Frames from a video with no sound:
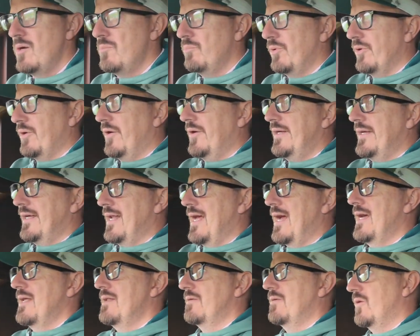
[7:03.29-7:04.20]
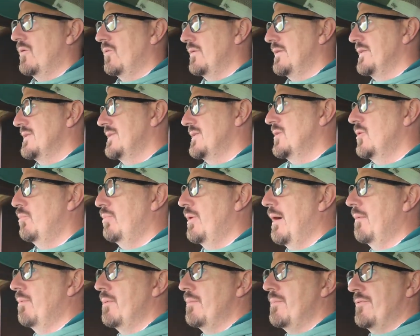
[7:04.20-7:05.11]
but I can handhold this no
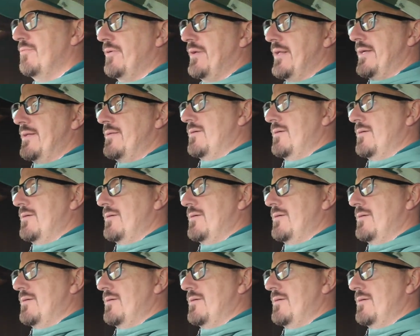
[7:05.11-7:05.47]
problem if I need